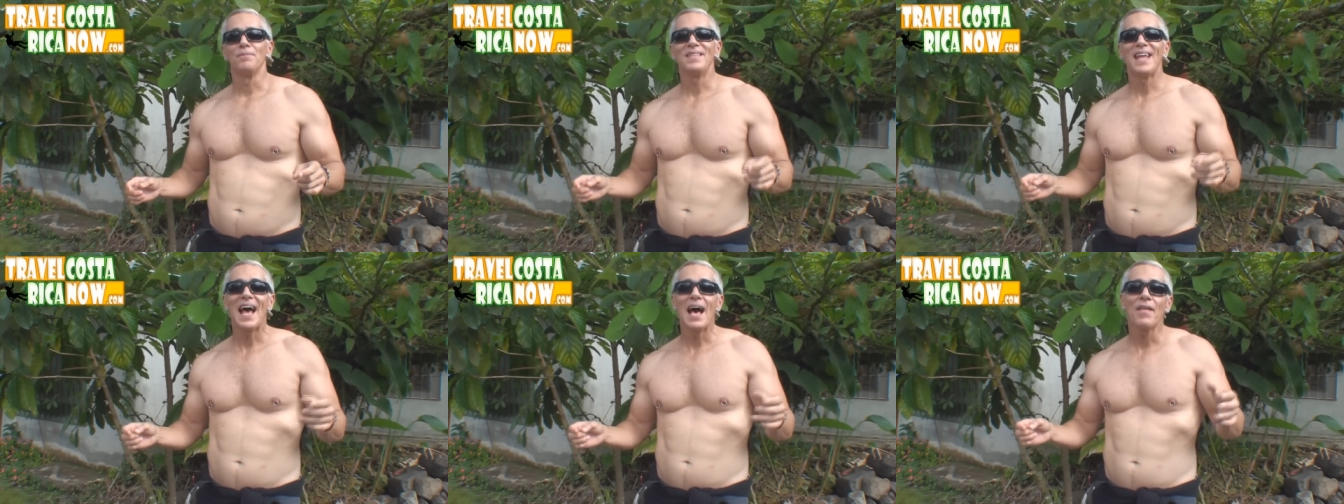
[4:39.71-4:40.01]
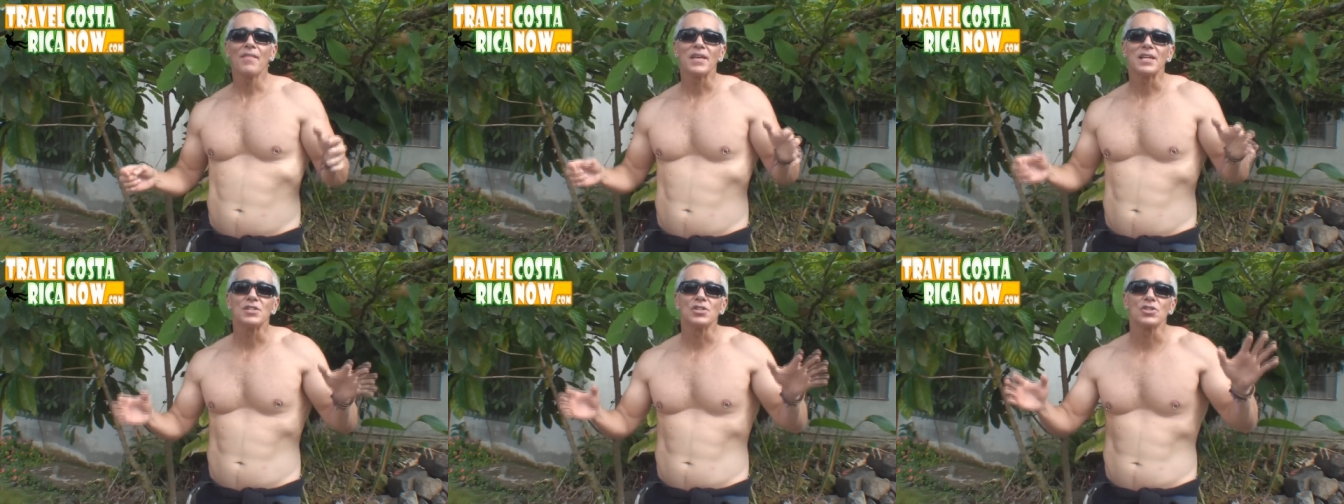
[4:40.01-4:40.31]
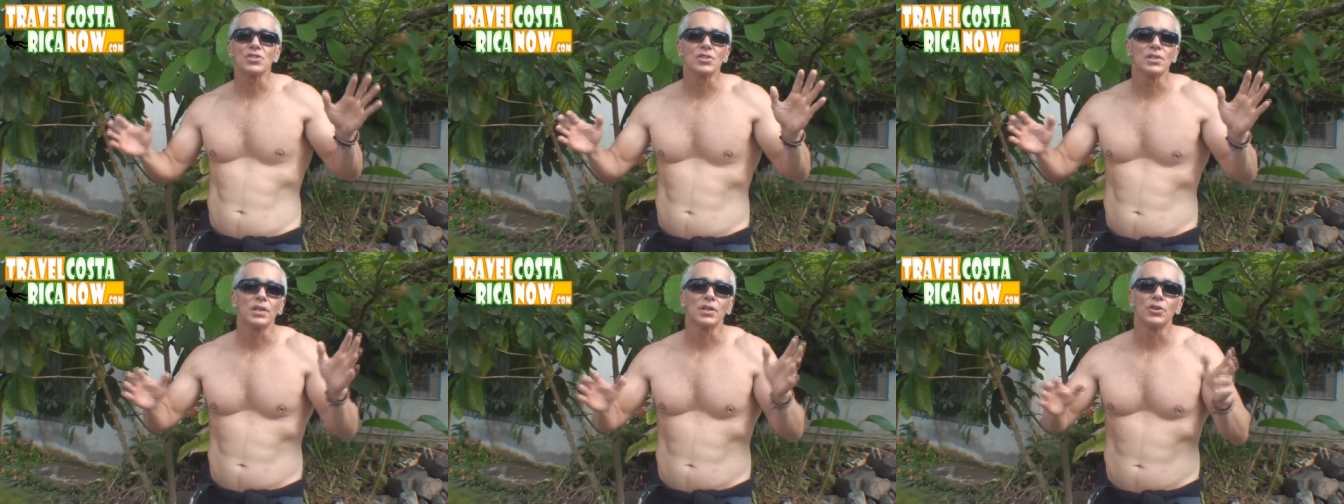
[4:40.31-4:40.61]
now they
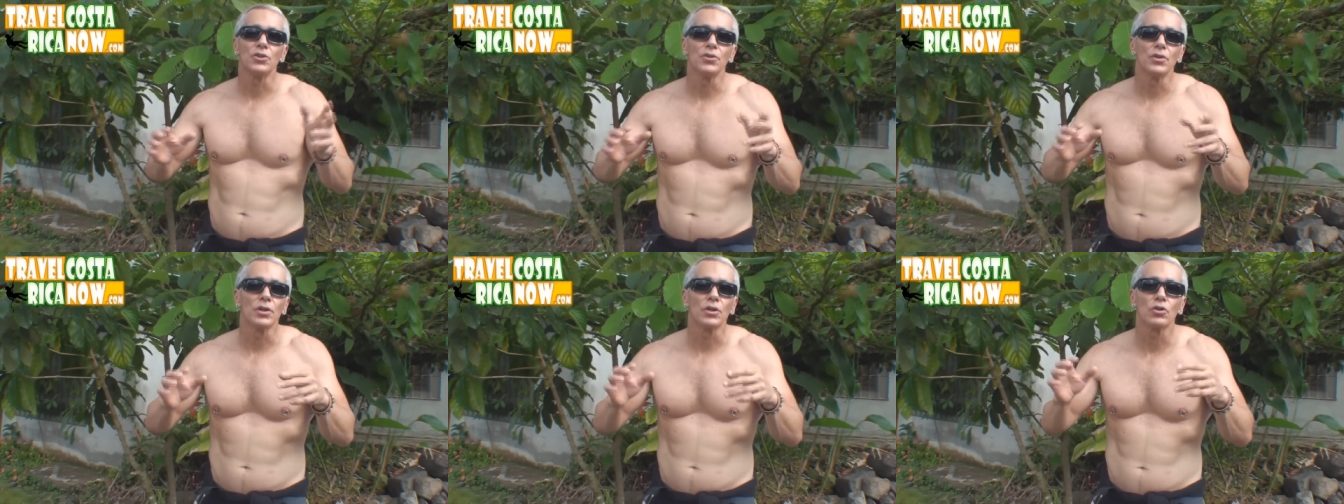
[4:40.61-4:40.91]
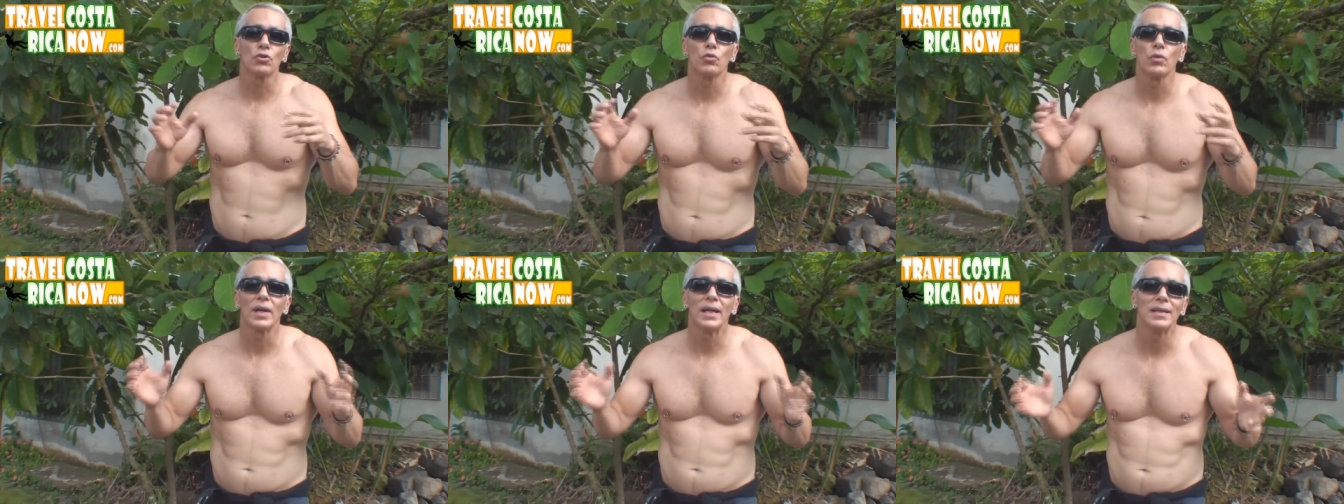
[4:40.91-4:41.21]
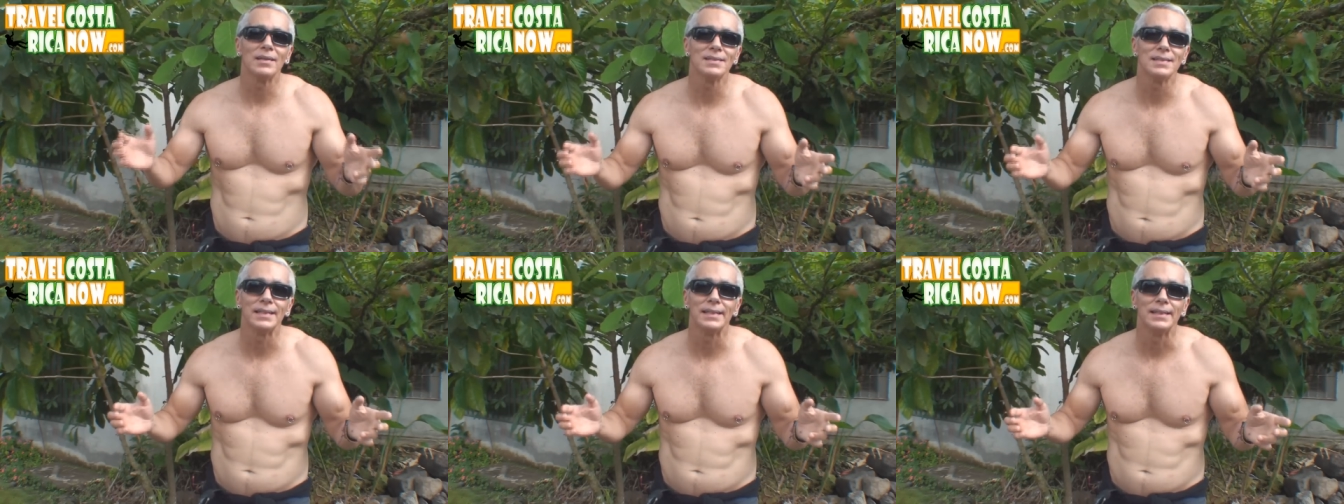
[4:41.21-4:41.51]
just think you're a
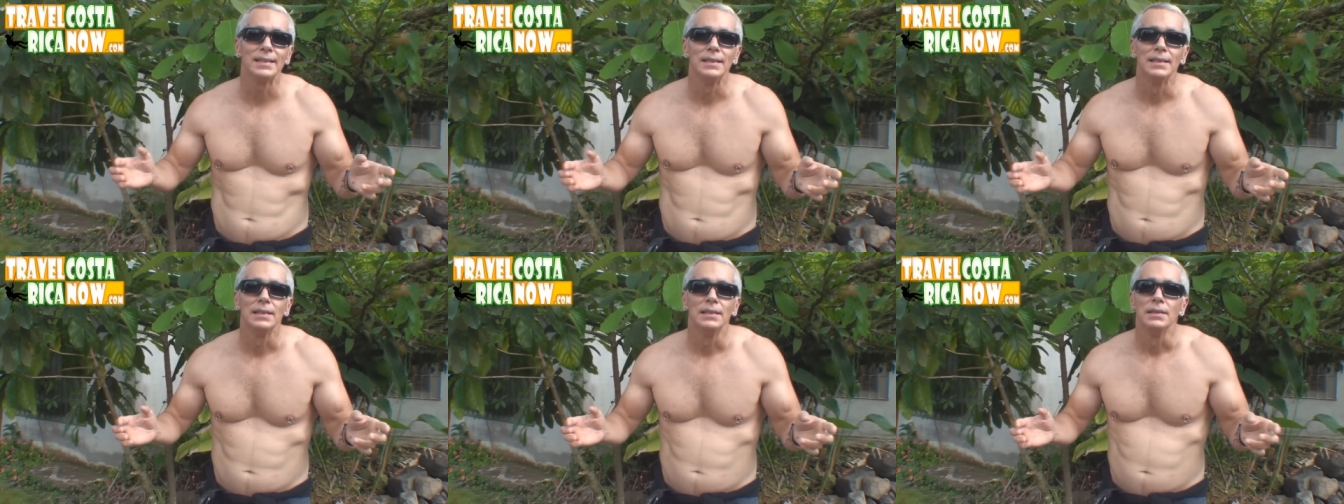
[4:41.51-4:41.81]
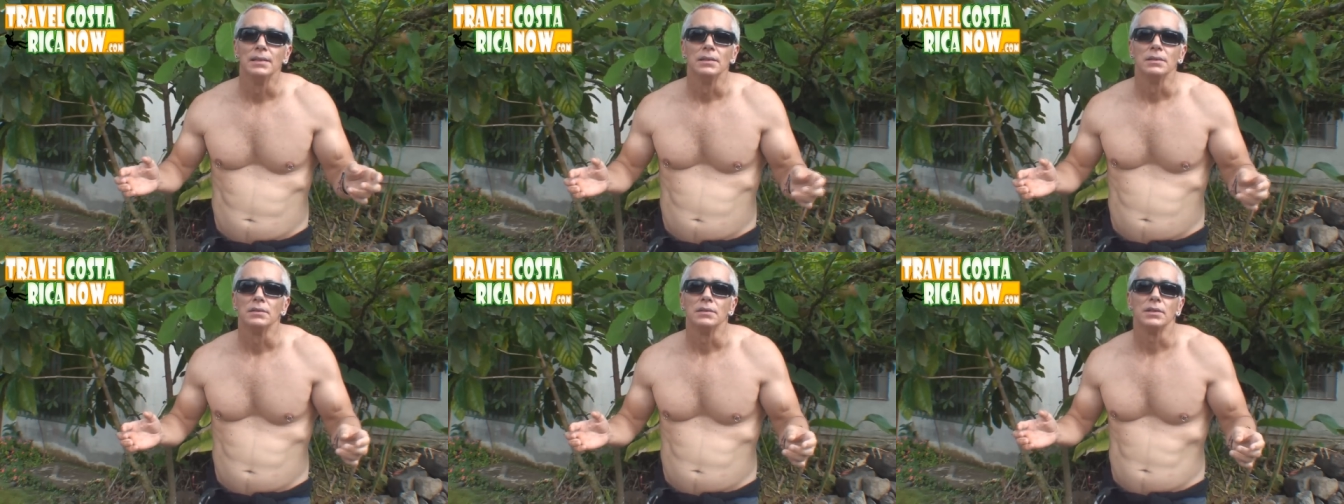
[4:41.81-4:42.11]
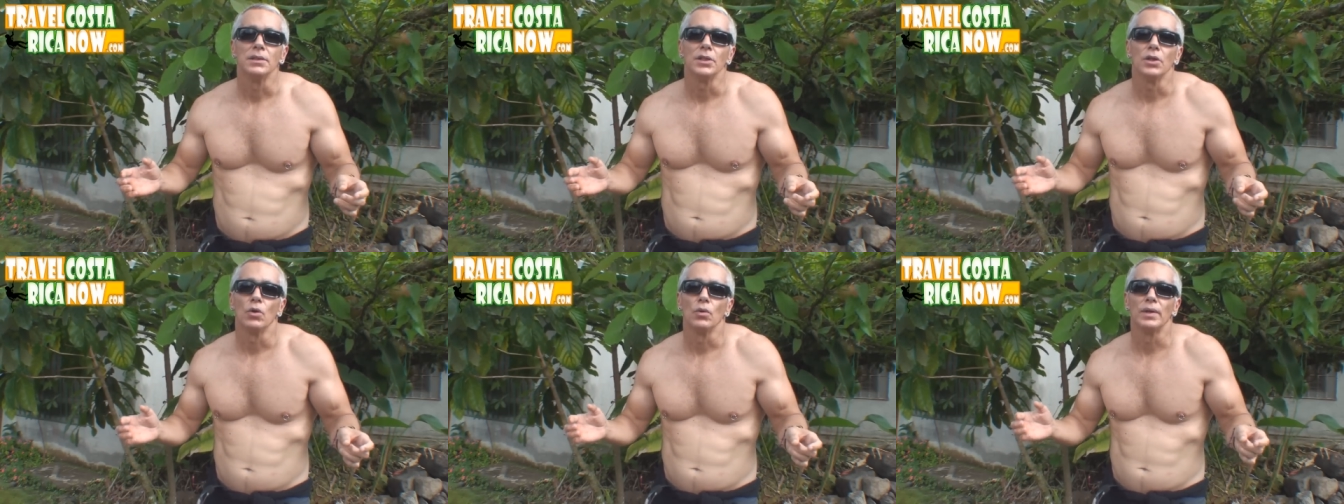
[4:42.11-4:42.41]
crazy
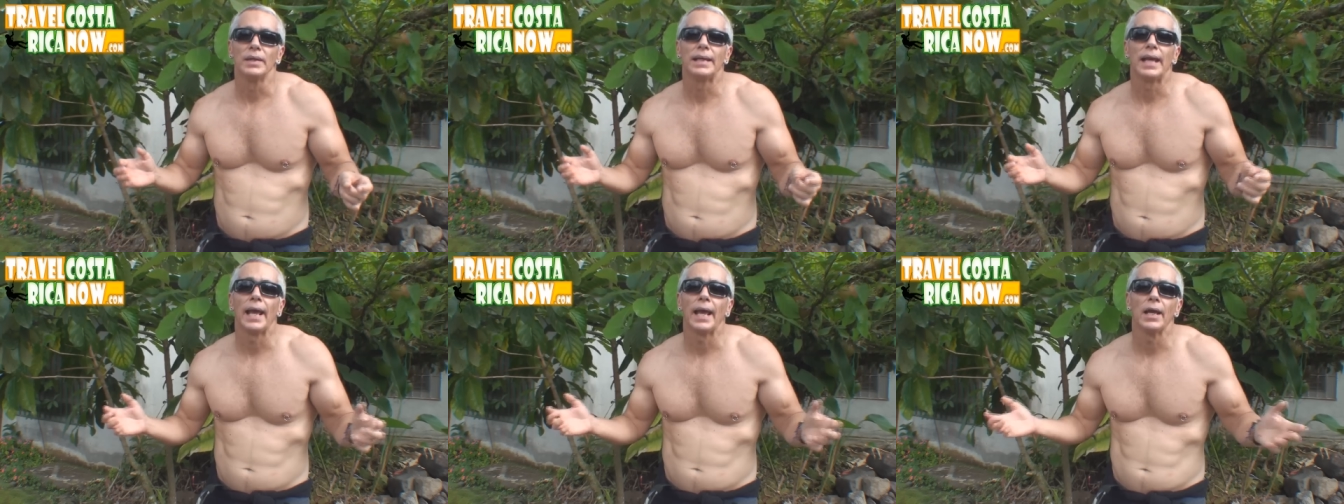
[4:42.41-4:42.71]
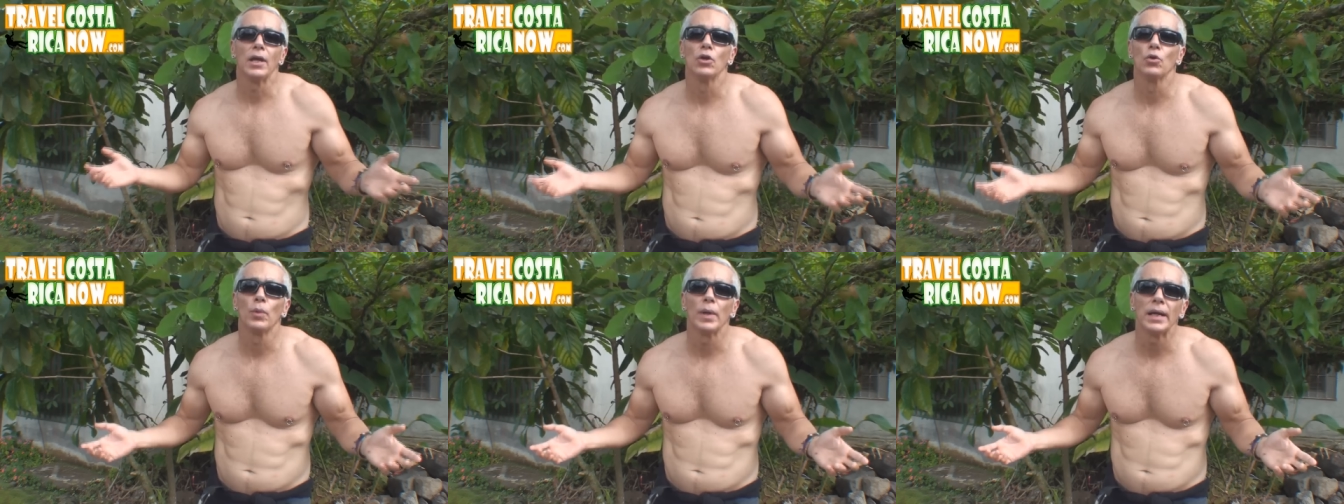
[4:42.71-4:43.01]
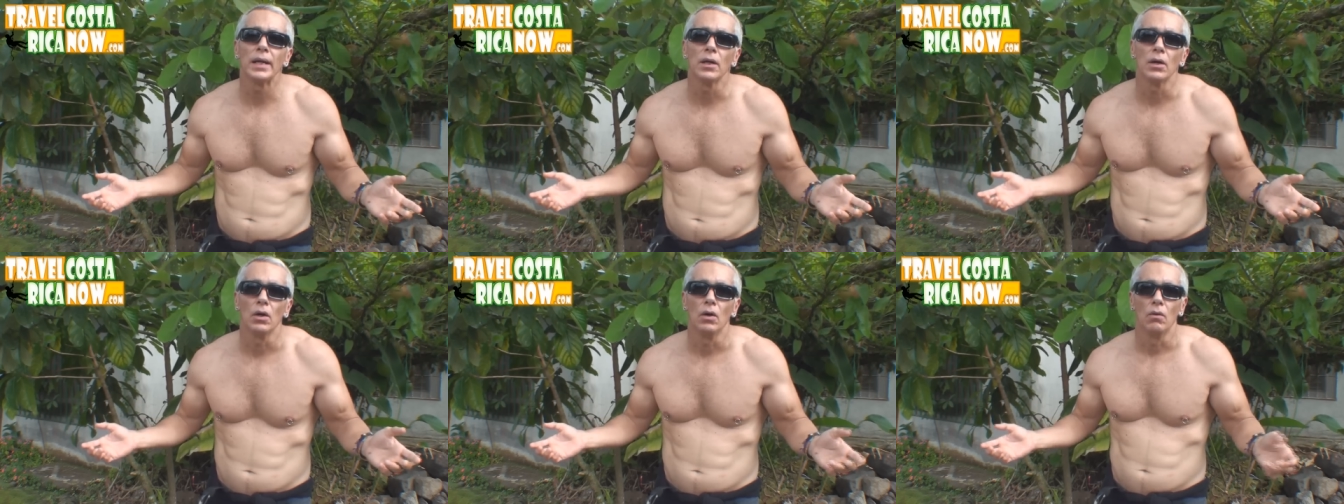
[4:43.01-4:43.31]
you know, gay
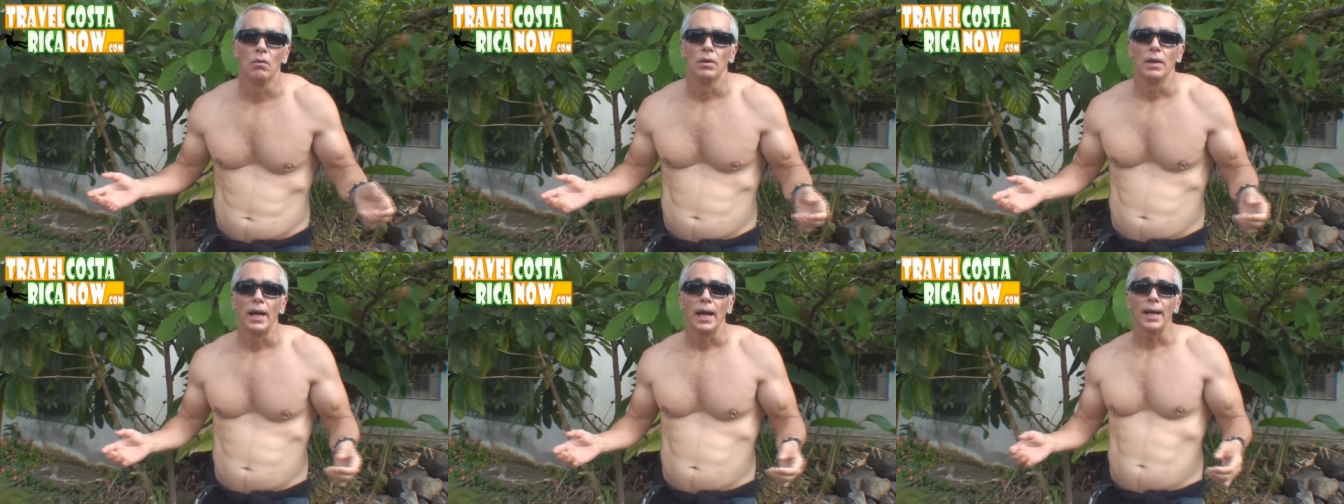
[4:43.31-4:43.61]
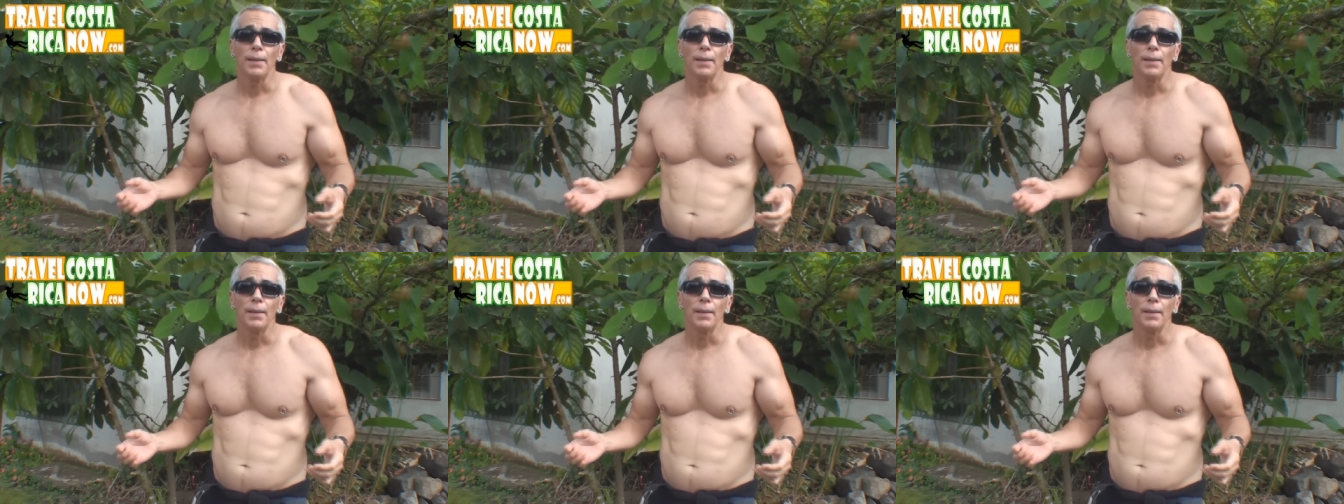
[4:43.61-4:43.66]
gringo.